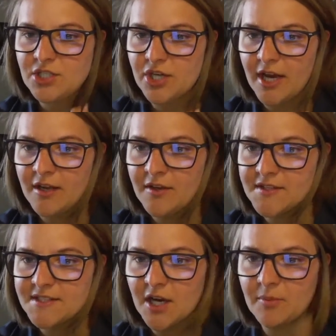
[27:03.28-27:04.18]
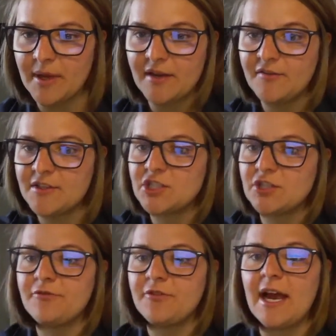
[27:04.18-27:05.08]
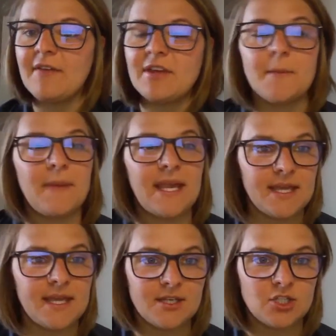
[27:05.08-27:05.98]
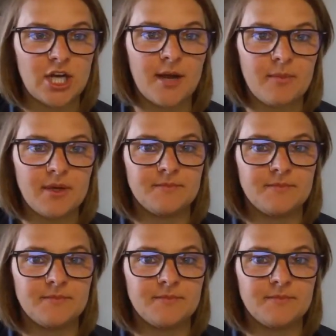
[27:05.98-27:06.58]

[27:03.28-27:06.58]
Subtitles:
strengths are beneficial for having a banking job?